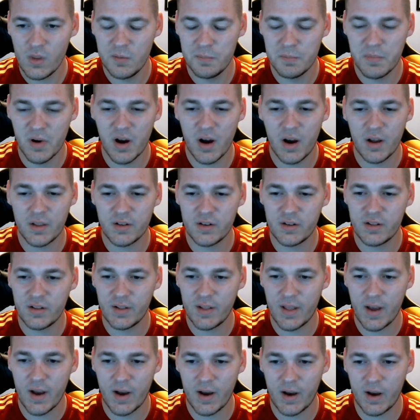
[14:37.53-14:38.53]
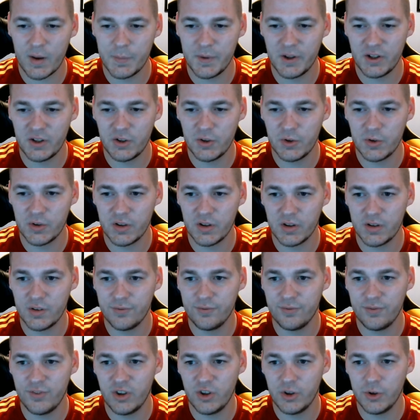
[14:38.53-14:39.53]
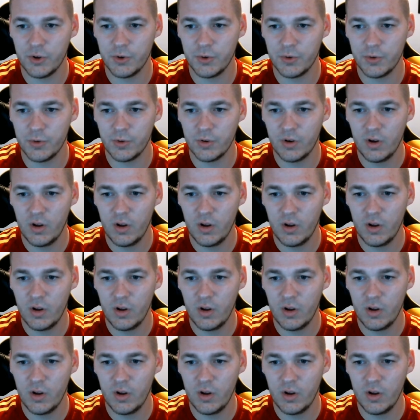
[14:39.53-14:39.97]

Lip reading: But other than that, I mean, you can view